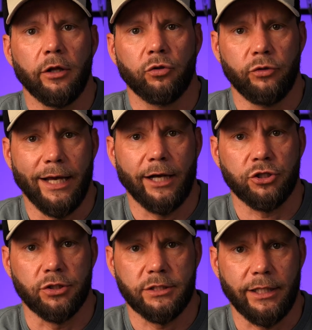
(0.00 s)
to the
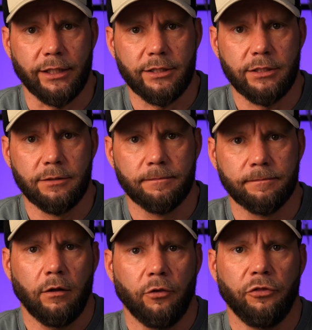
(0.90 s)
Action 6.
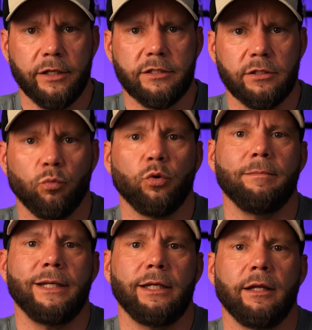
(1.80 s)
This would
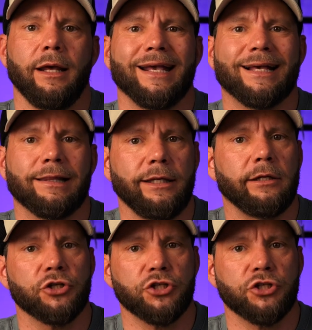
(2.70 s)
mean cleaner